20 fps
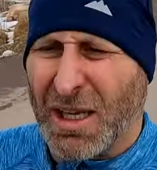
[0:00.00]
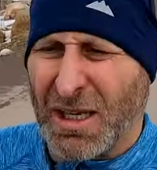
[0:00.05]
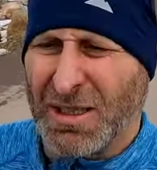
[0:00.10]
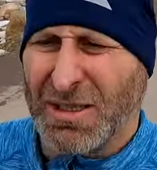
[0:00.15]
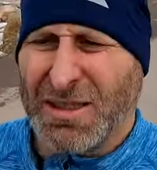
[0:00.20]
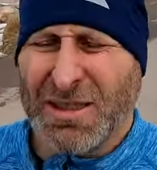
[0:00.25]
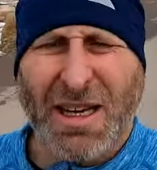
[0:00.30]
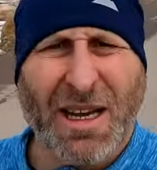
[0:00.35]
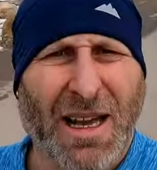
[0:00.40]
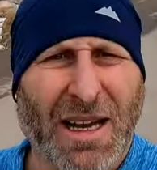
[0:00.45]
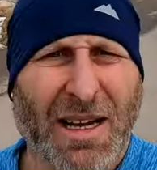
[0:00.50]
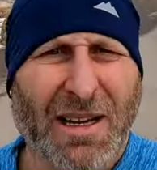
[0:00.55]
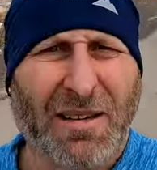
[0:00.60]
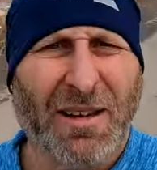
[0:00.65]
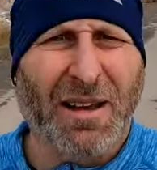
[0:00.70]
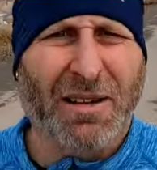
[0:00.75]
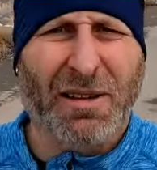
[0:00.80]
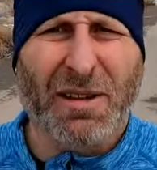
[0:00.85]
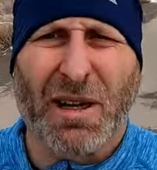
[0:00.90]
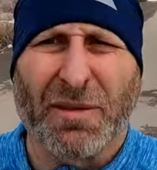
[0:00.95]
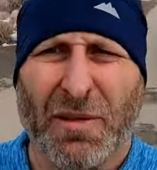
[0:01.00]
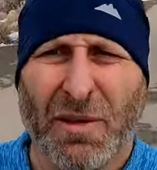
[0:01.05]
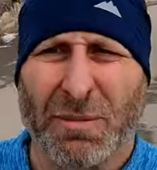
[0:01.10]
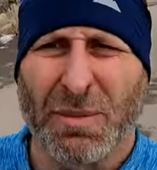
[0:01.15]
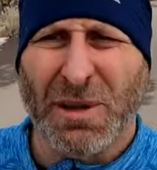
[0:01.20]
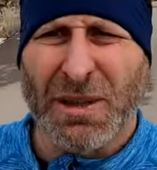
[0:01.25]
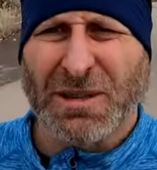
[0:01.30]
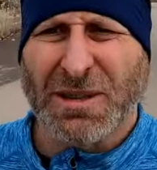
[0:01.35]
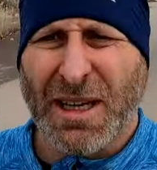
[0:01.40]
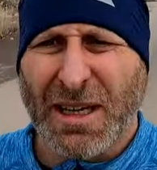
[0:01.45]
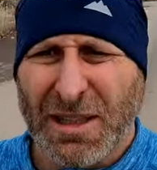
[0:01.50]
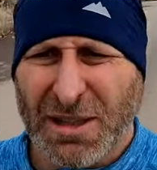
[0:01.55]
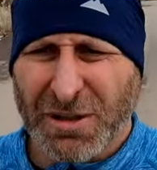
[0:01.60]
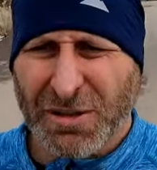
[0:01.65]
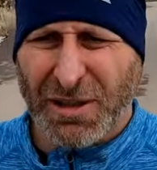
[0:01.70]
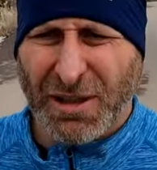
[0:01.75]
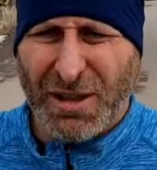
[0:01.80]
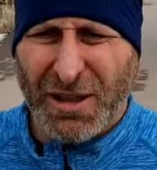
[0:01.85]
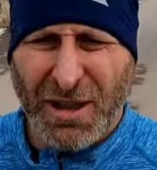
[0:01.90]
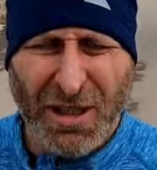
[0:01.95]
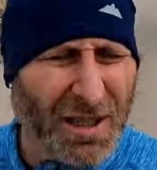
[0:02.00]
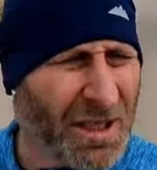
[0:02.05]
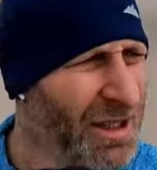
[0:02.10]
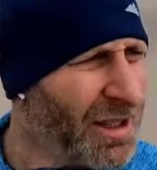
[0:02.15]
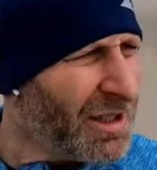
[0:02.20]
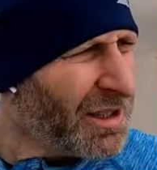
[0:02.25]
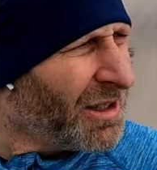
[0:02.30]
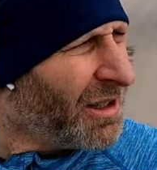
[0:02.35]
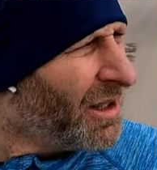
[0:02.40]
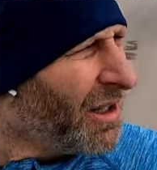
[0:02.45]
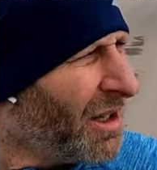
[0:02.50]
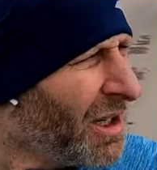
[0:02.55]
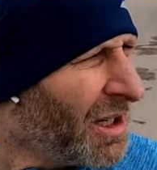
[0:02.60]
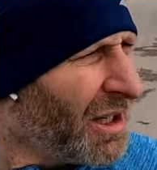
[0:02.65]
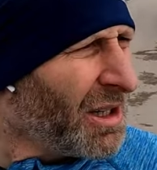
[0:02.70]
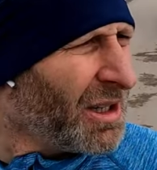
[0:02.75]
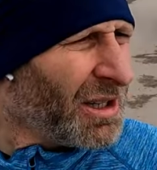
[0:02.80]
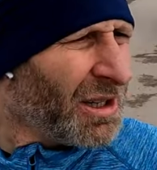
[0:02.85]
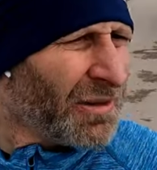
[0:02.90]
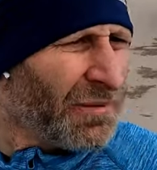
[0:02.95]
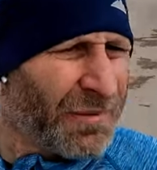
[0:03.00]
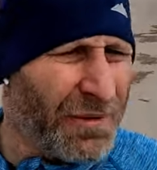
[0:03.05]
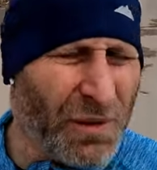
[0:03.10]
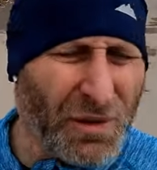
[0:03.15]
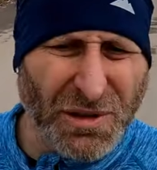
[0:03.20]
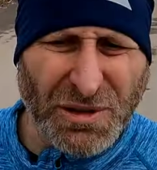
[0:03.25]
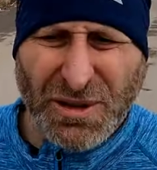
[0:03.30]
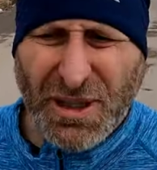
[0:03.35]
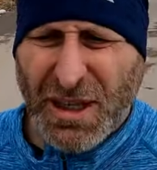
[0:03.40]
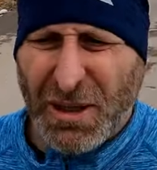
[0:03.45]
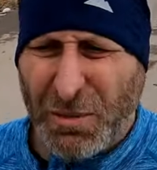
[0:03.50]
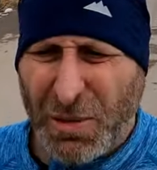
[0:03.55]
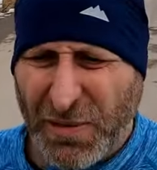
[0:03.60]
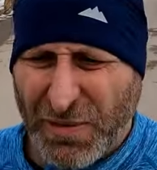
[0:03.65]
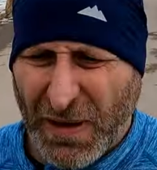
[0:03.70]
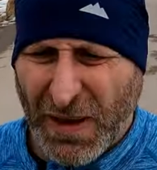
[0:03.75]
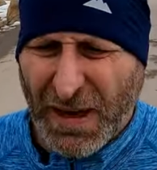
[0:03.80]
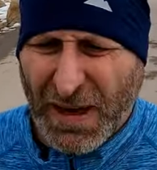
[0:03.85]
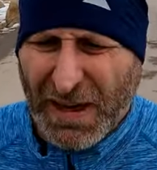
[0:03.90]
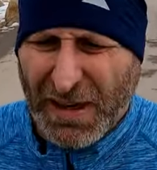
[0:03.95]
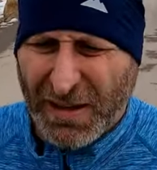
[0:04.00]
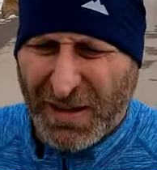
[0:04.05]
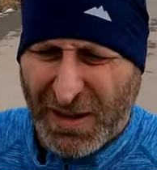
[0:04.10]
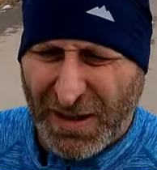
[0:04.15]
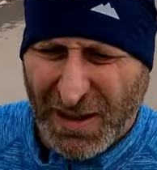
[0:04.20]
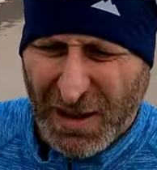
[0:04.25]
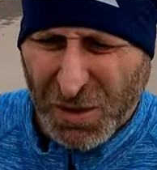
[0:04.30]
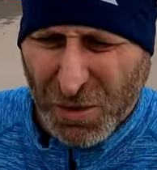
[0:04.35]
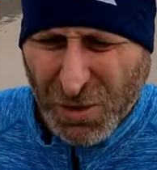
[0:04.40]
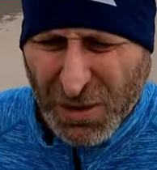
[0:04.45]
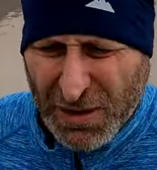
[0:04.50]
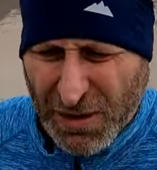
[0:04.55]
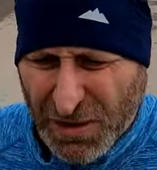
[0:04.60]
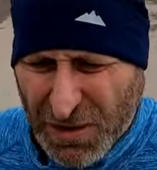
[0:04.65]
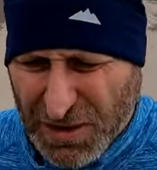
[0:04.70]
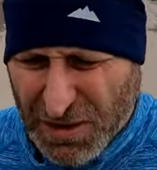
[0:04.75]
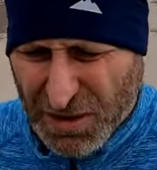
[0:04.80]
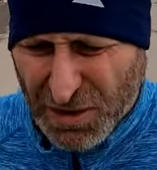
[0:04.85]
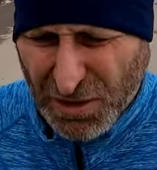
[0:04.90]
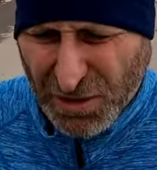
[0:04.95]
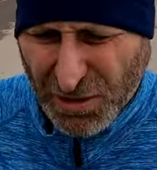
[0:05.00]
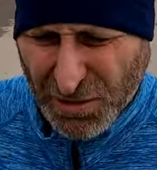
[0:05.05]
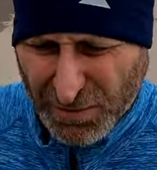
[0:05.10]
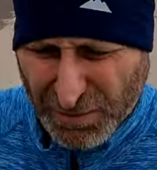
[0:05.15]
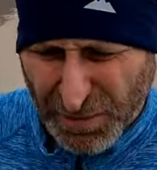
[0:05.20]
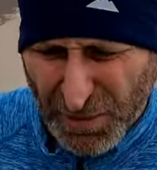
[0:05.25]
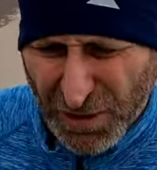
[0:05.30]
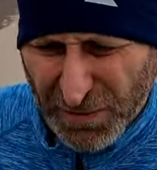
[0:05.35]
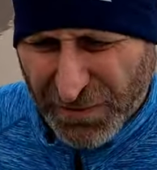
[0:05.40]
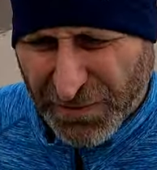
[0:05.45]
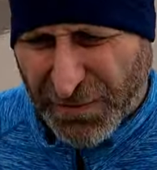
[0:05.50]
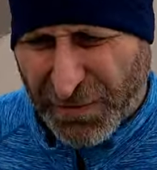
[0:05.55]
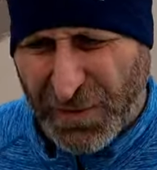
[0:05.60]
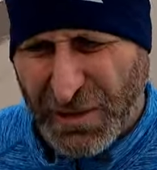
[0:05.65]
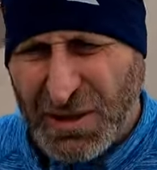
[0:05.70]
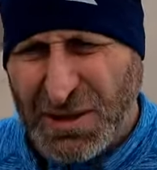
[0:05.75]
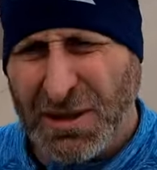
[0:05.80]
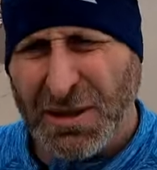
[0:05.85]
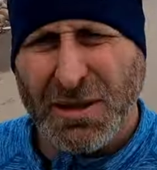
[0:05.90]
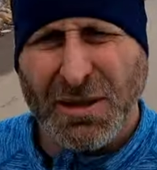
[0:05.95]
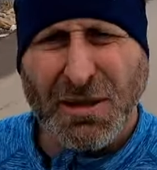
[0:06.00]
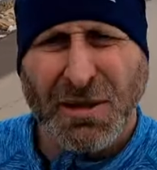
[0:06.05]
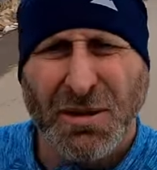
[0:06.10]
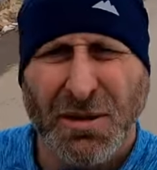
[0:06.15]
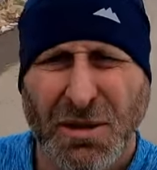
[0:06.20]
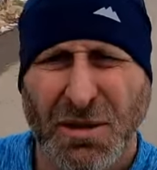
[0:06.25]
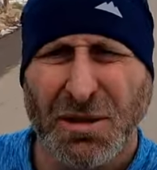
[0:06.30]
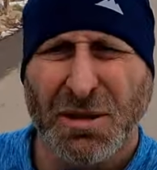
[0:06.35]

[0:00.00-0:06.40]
It's kind of cloud covered, but it's actually first day we've had in like a week or so above freezing.